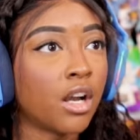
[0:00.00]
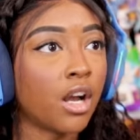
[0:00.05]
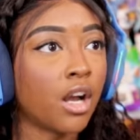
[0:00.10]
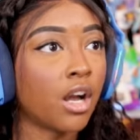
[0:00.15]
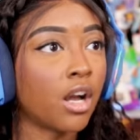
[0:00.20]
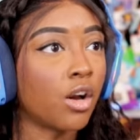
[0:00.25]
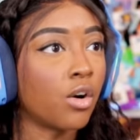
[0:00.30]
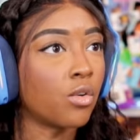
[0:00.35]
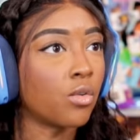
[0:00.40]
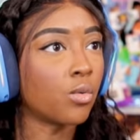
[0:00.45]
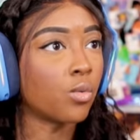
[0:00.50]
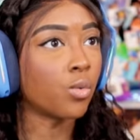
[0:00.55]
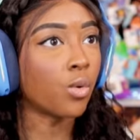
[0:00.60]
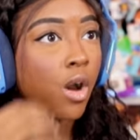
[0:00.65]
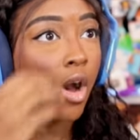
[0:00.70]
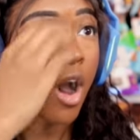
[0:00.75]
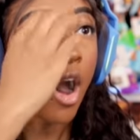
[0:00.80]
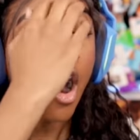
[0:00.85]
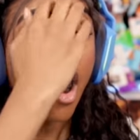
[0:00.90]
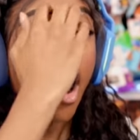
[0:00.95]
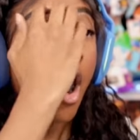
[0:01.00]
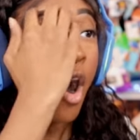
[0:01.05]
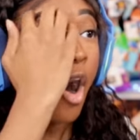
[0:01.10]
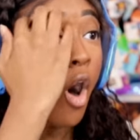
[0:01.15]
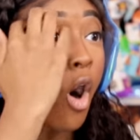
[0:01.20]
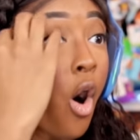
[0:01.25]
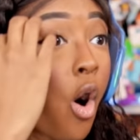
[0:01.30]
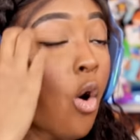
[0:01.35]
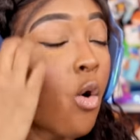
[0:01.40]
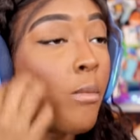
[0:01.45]
Oh,
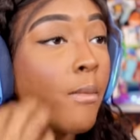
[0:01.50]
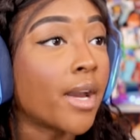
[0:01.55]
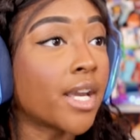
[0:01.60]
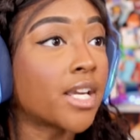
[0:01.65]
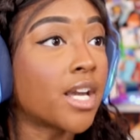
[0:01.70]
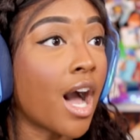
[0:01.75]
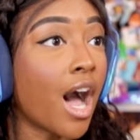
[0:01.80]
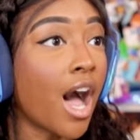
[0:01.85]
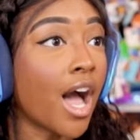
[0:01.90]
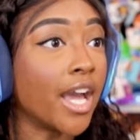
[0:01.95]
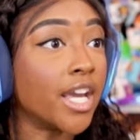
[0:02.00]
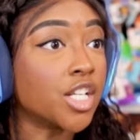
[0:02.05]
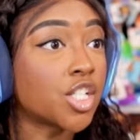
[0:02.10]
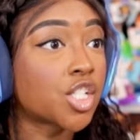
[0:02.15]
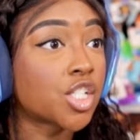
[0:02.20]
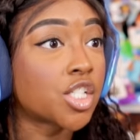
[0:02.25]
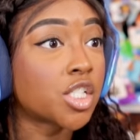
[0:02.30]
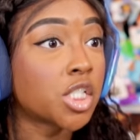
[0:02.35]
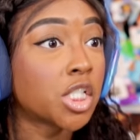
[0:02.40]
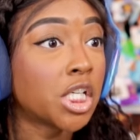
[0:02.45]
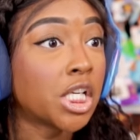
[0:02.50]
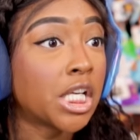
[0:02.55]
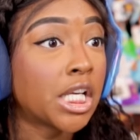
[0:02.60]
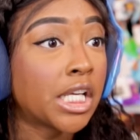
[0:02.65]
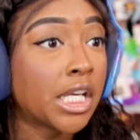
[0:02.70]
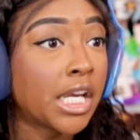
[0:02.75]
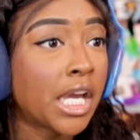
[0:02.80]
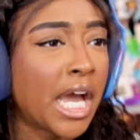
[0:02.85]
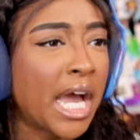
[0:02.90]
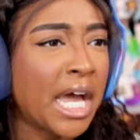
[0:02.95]
oh my gosh.
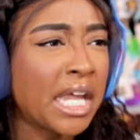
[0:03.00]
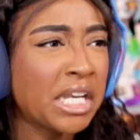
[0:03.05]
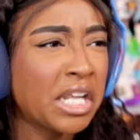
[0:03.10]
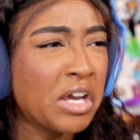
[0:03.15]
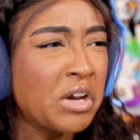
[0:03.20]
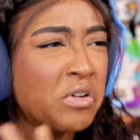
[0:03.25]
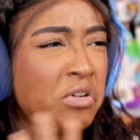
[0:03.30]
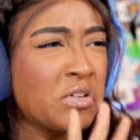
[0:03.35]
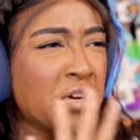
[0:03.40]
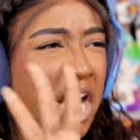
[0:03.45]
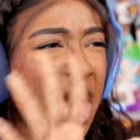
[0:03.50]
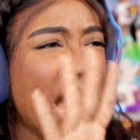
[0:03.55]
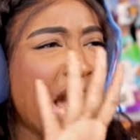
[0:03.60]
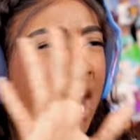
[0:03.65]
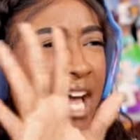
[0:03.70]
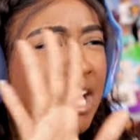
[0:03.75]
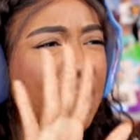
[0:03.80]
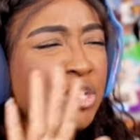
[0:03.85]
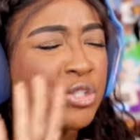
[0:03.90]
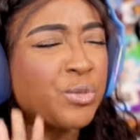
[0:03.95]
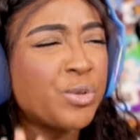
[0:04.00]
Hello, guys.